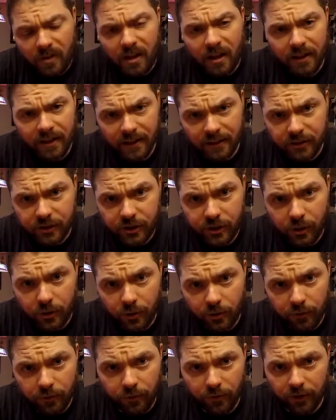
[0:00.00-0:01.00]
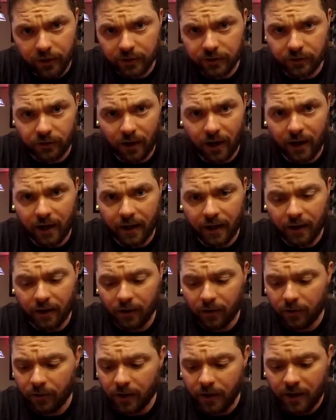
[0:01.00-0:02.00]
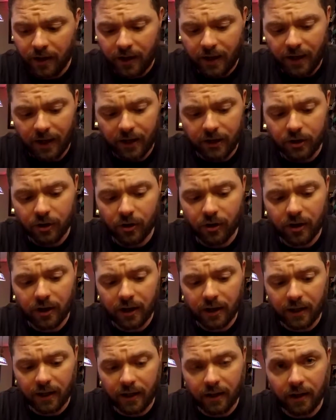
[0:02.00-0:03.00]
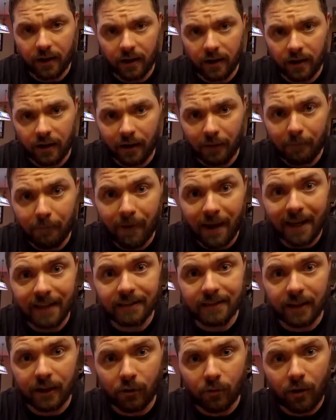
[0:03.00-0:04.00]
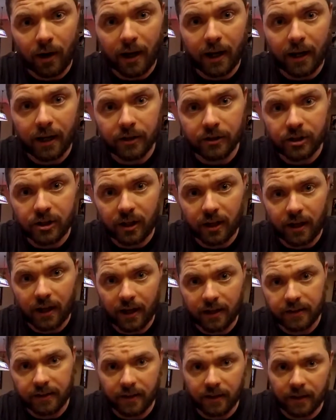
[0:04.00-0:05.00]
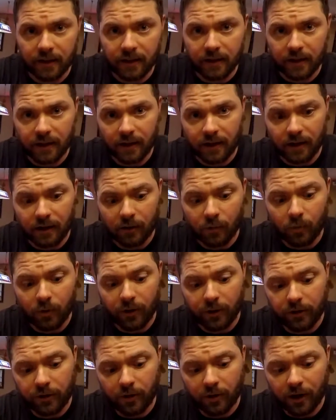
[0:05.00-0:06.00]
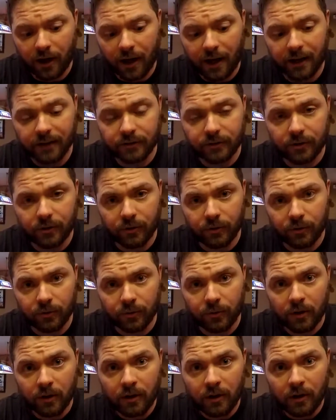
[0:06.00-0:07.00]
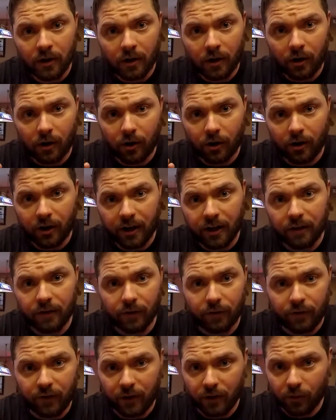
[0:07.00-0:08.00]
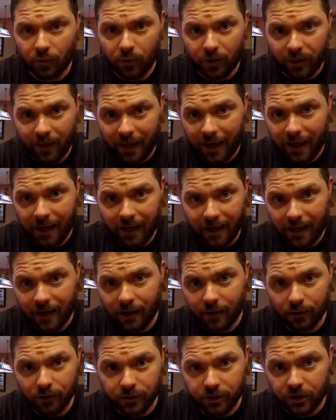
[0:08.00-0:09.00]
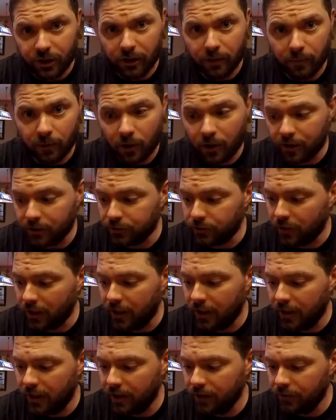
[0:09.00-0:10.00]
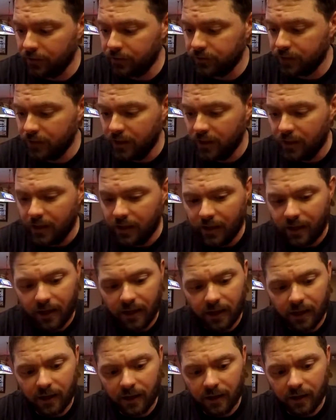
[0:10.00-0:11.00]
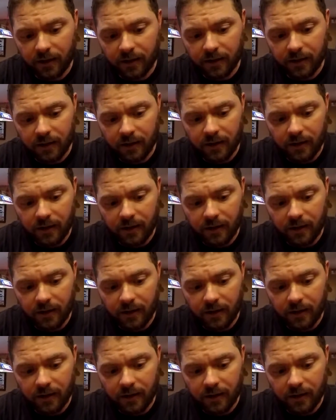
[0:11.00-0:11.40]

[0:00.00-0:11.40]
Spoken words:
that's tuned for this radio, and you're going to get amazing range connected with your guys who are in the field with handheld GMRS radios. And